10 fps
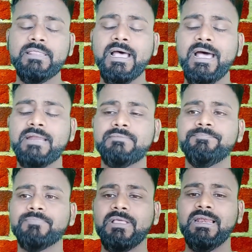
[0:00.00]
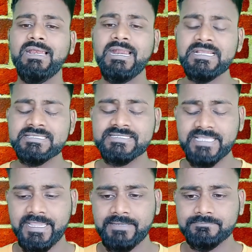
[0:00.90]
that, let us
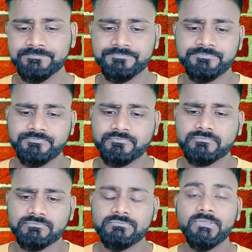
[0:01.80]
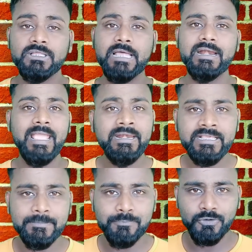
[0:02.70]
say that
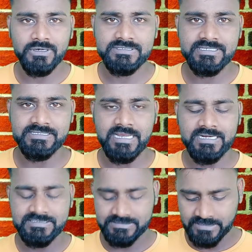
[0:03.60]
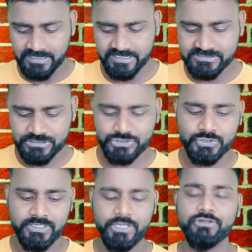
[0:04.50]
any cryptocurrency that exists
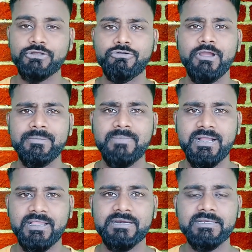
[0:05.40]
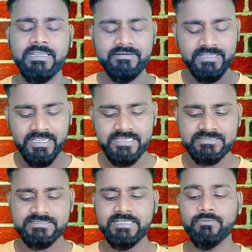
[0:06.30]
today on the coin market, in
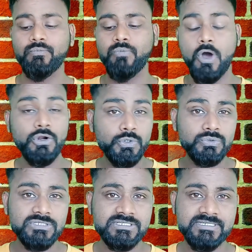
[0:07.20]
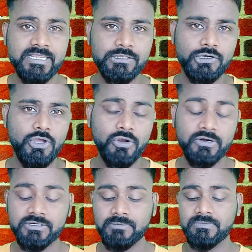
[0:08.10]
case they want to sustain the
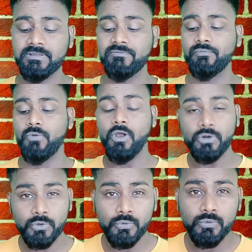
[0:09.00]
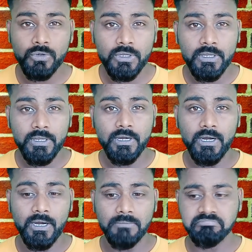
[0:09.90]
longer term, they want to
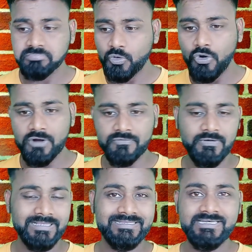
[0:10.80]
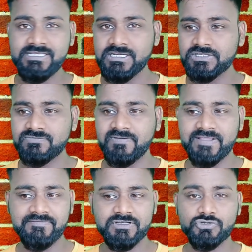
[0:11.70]
go on for like 3 years,
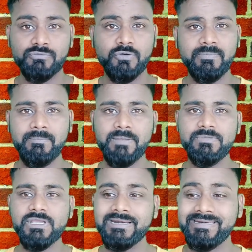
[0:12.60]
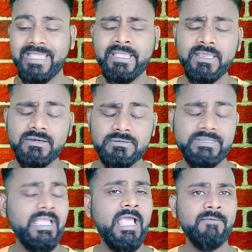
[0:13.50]
5 years, or more, maybe a decade,
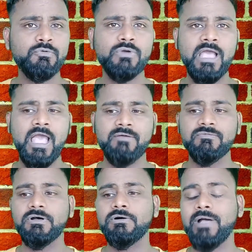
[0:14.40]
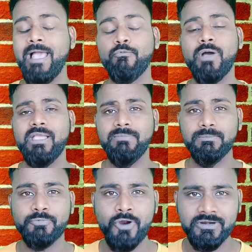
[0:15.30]
they have to have a
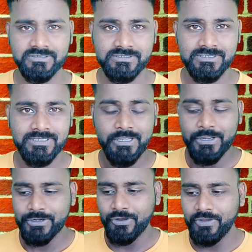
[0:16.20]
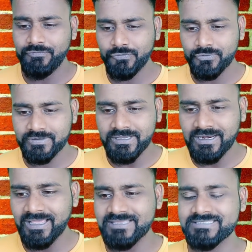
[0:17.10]
viable product. Now if you
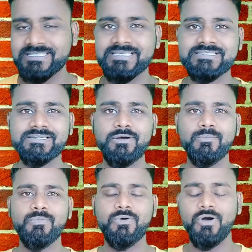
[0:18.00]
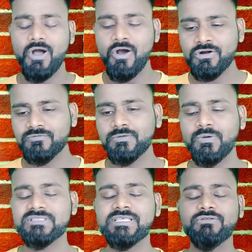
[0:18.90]
realize this, now out of the
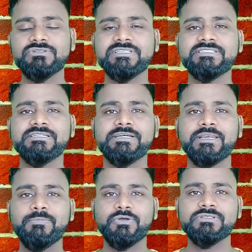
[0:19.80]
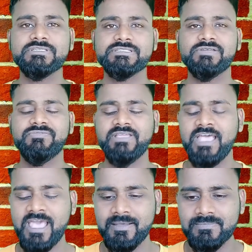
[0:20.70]
1,600 cryptocurrencies that we
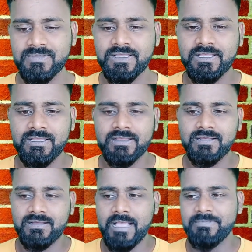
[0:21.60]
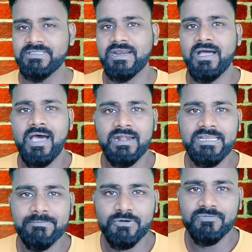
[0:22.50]
have, I mean, there are
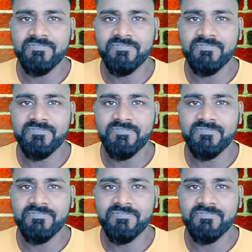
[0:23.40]
hardly about